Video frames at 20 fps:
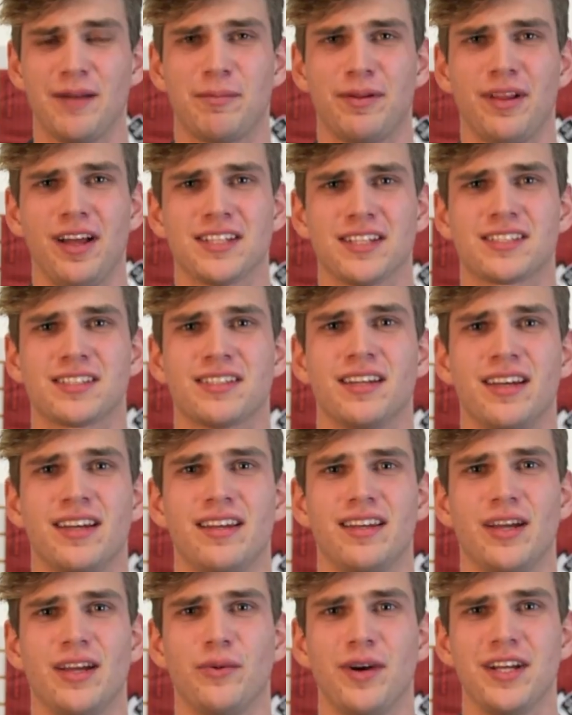plus,
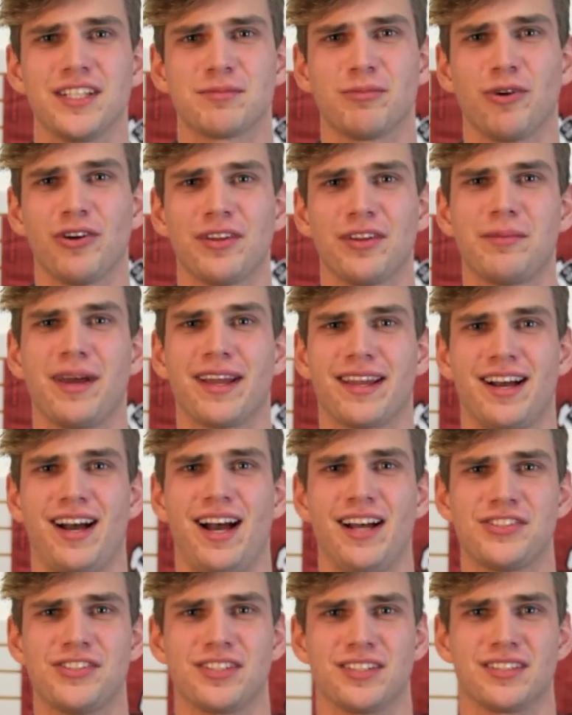it weighs more than my
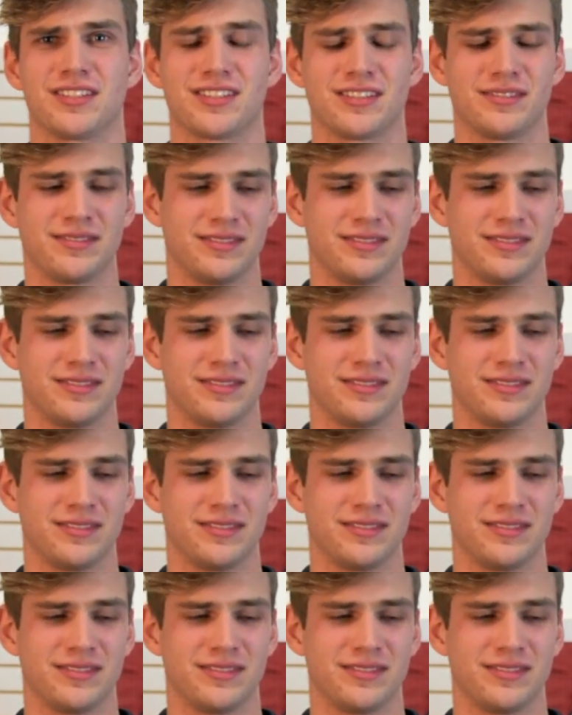conscience.